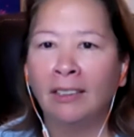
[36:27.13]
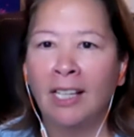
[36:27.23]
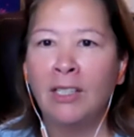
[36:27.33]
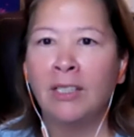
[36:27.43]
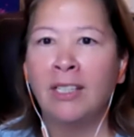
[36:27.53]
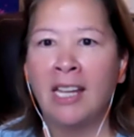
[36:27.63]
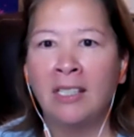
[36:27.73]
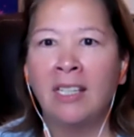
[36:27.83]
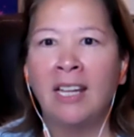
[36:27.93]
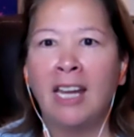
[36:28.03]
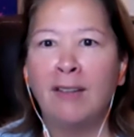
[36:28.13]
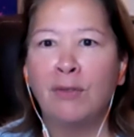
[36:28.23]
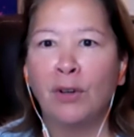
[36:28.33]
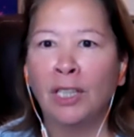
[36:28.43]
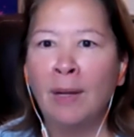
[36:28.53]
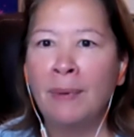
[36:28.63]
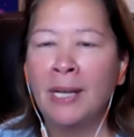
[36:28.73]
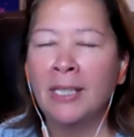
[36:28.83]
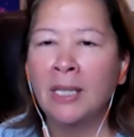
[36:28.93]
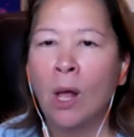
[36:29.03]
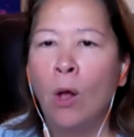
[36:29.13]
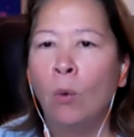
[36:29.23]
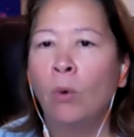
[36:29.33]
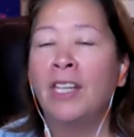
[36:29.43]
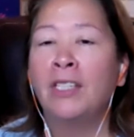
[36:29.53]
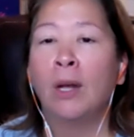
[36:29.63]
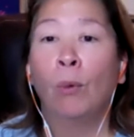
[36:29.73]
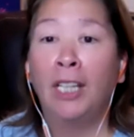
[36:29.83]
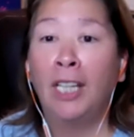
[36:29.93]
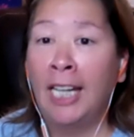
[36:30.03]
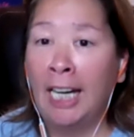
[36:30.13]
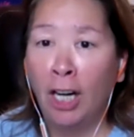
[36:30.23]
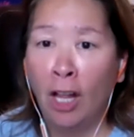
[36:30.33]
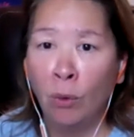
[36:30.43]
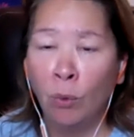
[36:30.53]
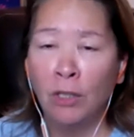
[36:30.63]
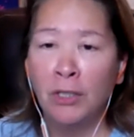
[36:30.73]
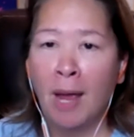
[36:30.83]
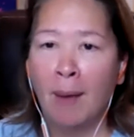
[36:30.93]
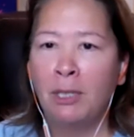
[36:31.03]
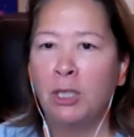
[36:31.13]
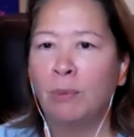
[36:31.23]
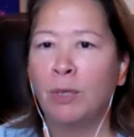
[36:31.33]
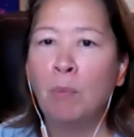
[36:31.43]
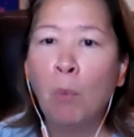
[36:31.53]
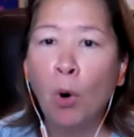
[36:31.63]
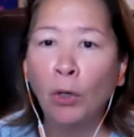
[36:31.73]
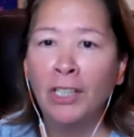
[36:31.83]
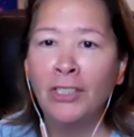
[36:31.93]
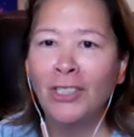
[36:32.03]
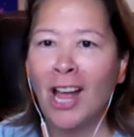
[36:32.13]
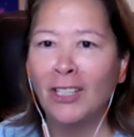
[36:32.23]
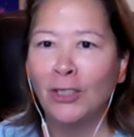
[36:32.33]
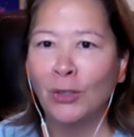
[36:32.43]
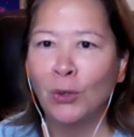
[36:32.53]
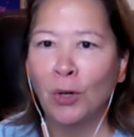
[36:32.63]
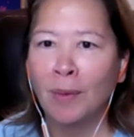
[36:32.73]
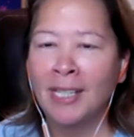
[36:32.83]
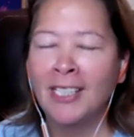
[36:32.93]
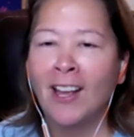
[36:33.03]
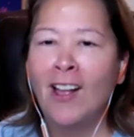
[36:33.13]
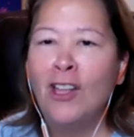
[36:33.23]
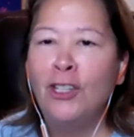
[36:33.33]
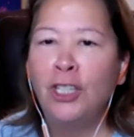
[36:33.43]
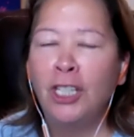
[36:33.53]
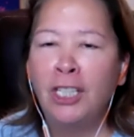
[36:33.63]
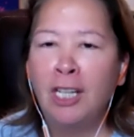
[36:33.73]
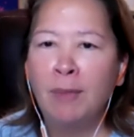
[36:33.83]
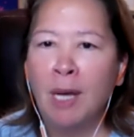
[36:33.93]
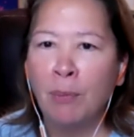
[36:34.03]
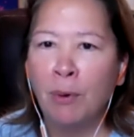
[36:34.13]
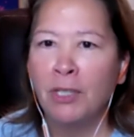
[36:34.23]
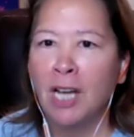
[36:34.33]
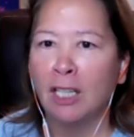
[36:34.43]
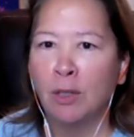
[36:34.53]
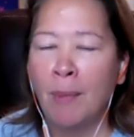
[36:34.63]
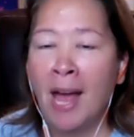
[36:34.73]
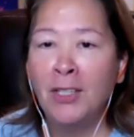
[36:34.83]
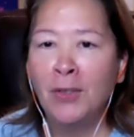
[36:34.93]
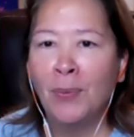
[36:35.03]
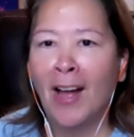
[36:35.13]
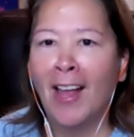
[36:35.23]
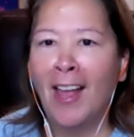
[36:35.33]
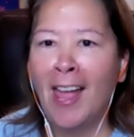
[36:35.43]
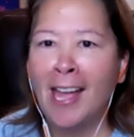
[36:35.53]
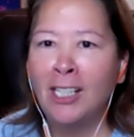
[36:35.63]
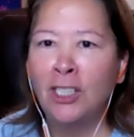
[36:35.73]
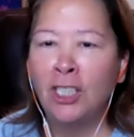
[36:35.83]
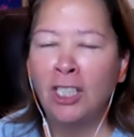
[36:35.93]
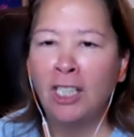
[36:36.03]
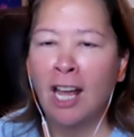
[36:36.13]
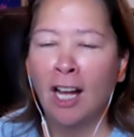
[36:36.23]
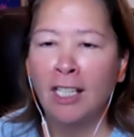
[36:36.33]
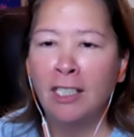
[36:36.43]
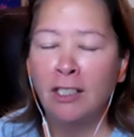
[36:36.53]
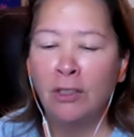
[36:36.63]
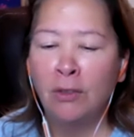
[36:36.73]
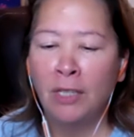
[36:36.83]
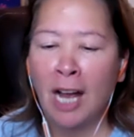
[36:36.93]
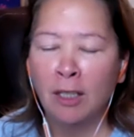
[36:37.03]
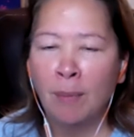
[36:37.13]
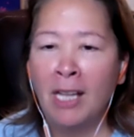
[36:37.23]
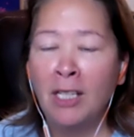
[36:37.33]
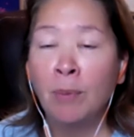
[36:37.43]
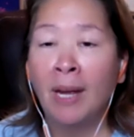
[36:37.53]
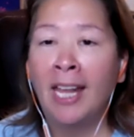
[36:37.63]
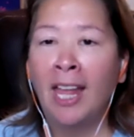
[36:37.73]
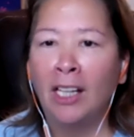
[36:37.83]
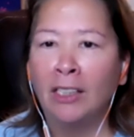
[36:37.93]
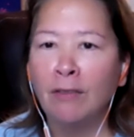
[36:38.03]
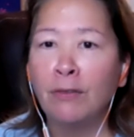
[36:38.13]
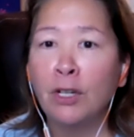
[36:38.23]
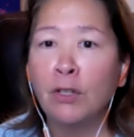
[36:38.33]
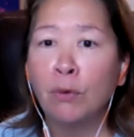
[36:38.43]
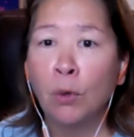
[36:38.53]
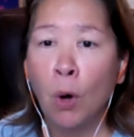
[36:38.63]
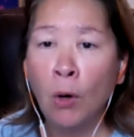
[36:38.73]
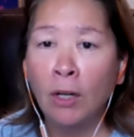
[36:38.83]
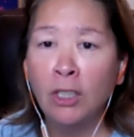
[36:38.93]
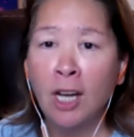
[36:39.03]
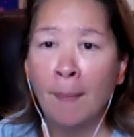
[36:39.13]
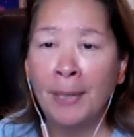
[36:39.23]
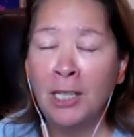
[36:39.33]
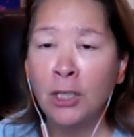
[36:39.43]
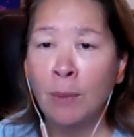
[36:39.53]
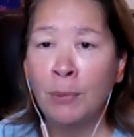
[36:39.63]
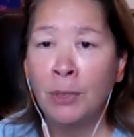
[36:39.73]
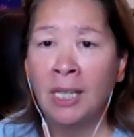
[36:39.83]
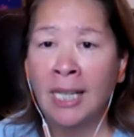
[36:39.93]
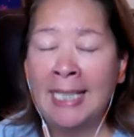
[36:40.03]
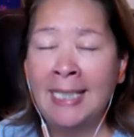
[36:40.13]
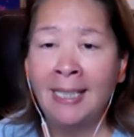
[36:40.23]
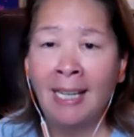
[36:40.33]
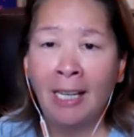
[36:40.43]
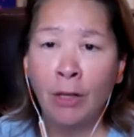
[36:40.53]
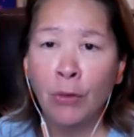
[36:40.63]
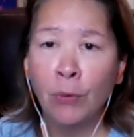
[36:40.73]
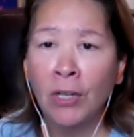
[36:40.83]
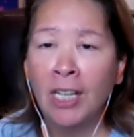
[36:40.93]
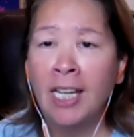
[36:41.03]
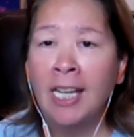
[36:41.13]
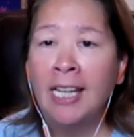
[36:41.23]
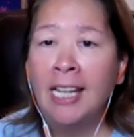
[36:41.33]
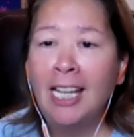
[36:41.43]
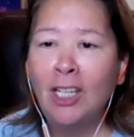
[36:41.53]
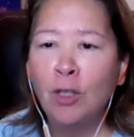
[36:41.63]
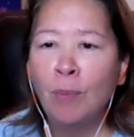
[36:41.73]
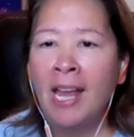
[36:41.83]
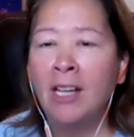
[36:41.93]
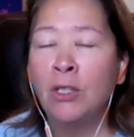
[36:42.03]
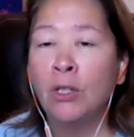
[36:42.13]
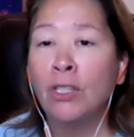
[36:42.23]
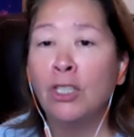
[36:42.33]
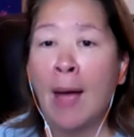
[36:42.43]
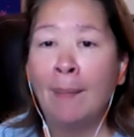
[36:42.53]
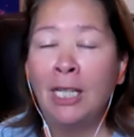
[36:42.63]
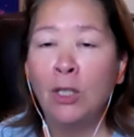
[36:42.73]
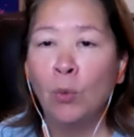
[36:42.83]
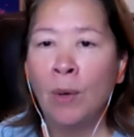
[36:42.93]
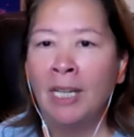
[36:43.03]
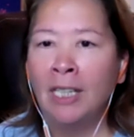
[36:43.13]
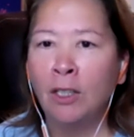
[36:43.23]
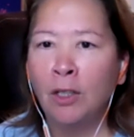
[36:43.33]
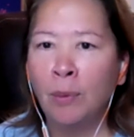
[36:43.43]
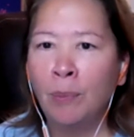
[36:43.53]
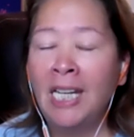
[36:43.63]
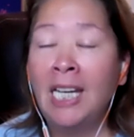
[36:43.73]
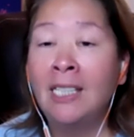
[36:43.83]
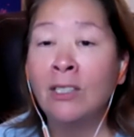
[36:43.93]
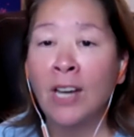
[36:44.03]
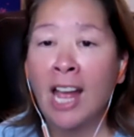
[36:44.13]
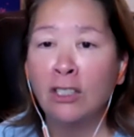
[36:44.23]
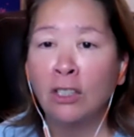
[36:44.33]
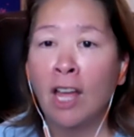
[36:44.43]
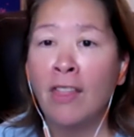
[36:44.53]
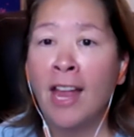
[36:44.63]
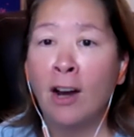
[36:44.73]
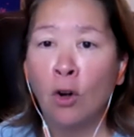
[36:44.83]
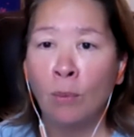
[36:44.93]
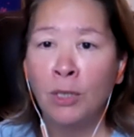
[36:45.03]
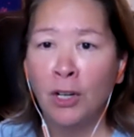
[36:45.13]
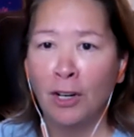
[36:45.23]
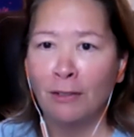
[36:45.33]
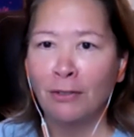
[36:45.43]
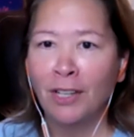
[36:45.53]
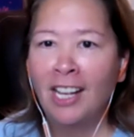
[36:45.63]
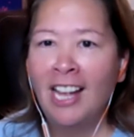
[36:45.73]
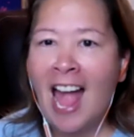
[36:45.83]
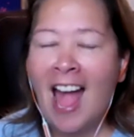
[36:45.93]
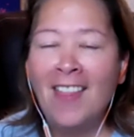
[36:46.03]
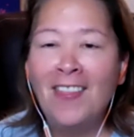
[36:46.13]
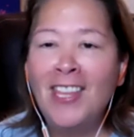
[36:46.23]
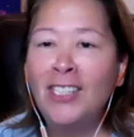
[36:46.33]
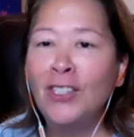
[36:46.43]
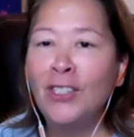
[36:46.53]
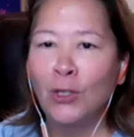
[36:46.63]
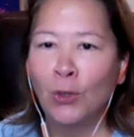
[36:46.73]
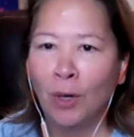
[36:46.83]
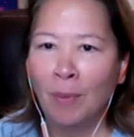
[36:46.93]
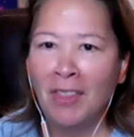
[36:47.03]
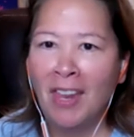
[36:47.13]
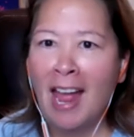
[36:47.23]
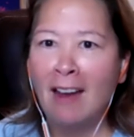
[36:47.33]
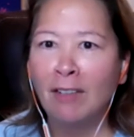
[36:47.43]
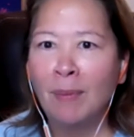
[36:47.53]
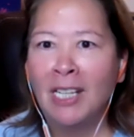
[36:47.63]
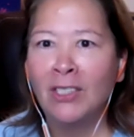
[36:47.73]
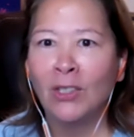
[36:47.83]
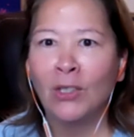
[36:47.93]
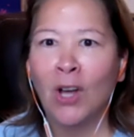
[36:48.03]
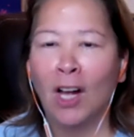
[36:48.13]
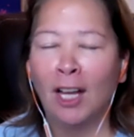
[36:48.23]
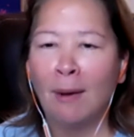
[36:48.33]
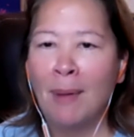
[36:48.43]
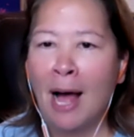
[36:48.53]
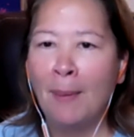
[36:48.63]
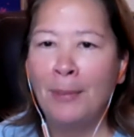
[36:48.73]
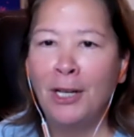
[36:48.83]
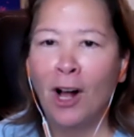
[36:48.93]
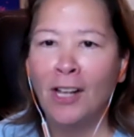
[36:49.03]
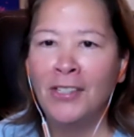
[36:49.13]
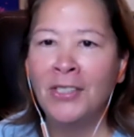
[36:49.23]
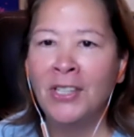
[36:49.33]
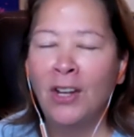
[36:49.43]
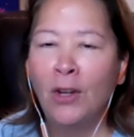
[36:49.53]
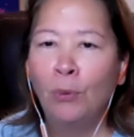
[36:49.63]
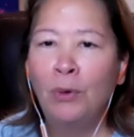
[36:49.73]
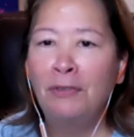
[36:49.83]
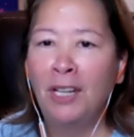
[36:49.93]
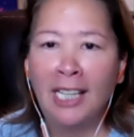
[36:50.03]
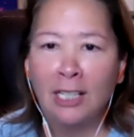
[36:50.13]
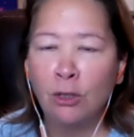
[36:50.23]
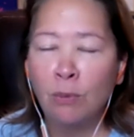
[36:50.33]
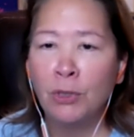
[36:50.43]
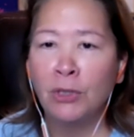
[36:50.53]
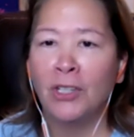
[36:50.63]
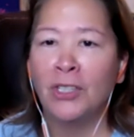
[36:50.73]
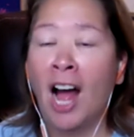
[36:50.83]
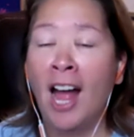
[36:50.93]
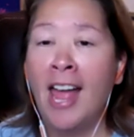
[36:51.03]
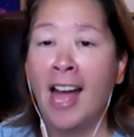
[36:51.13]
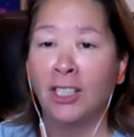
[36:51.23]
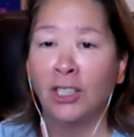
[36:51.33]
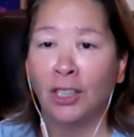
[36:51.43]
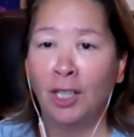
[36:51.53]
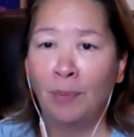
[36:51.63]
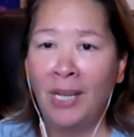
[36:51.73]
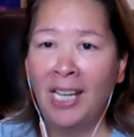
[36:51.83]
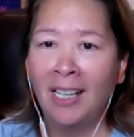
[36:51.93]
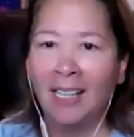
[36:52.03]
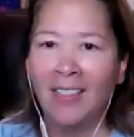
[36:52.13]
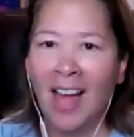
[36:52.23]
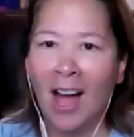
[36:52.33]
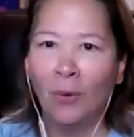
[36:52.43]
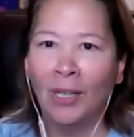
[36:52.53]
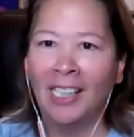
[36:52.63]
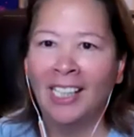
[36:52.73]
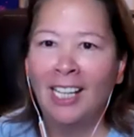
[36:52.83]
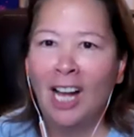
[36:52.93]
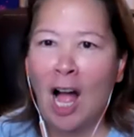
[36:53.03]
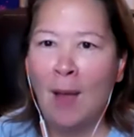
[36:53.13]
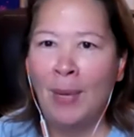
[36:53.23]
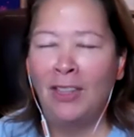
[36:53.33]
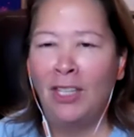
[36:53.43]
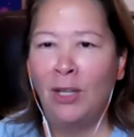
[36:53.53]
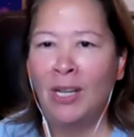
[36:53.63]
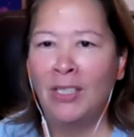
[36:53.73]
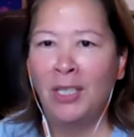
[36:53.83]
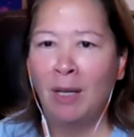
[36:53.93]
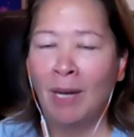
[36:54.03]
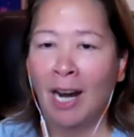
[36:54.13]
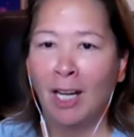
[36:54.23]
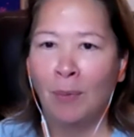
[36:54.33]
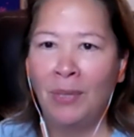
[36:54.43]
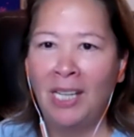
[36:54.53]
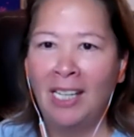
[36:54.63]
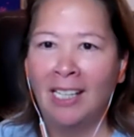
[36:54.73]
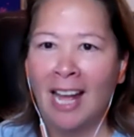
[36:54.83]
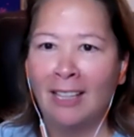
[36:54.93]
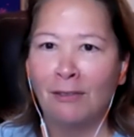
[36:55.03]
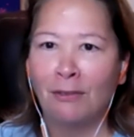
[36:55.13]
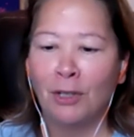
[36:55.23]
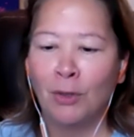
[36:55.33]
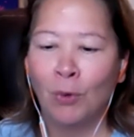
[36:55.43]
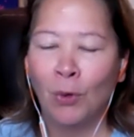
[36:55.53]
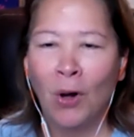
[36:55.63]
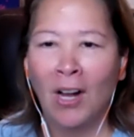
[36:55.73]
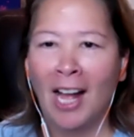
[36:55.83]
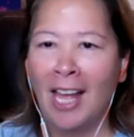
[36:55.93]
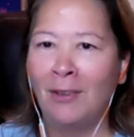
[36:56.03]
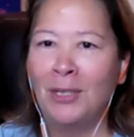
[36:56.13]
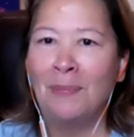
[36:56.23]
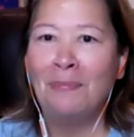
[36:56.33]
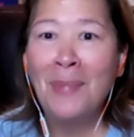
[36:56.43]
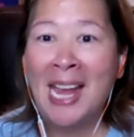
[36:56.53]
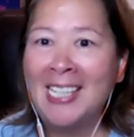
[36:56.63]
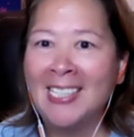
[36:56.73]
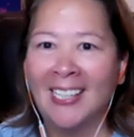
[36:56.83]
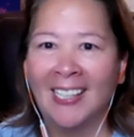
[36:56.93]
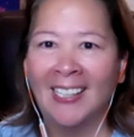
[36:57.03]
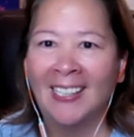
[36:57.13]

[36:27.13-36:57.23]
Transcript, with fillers: Let's get into the 84 Olympics. Well, they said, well, you need another world championships and more international tournaments. She teamed up with Dr. Matsumae, and she, uh, mm. Dr. Matsumae held the first Fukuoka championships in 1983 in Japan so the Japanese women can compete internationally on their home turf. And this is a tournament that everybody's still talking about because we felt like superstars. I actually competed in that one. I made the US mm, team and yeah. I competed at the first cool. Fukuoka, and it was amazing.